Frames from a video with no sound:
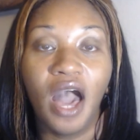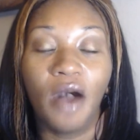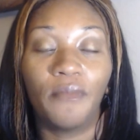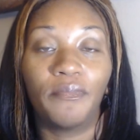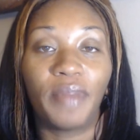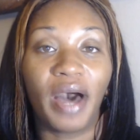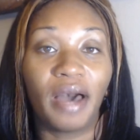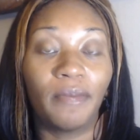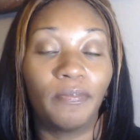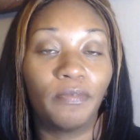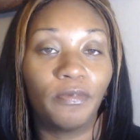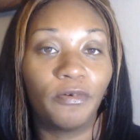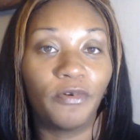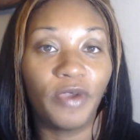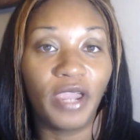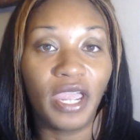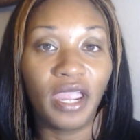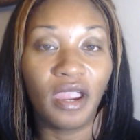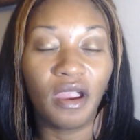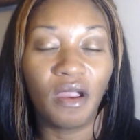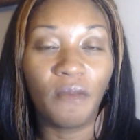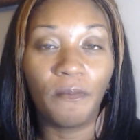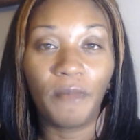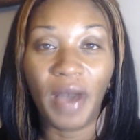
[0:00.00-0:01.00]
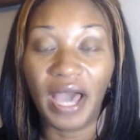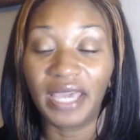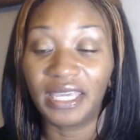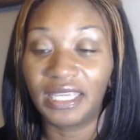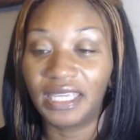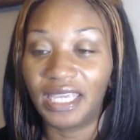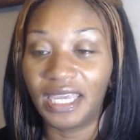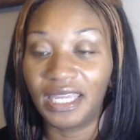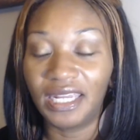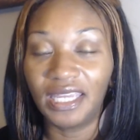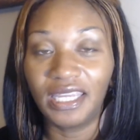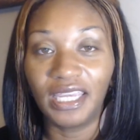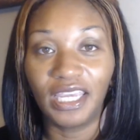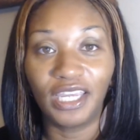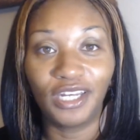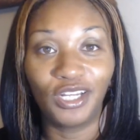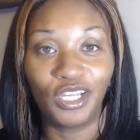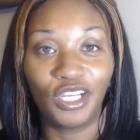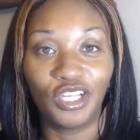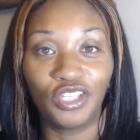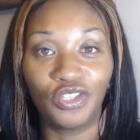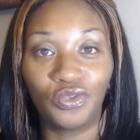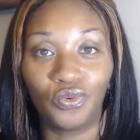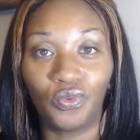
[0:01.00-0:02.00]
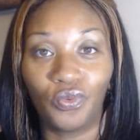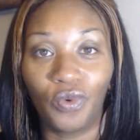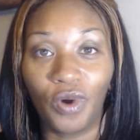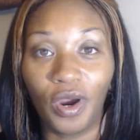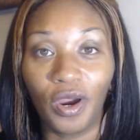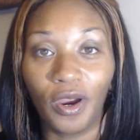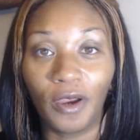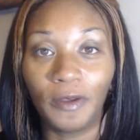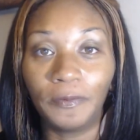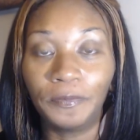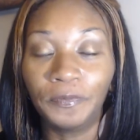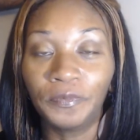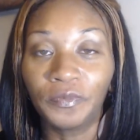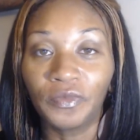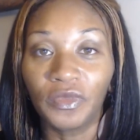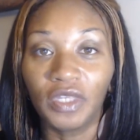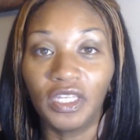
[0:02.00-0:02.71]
By prayer, by getting in his word.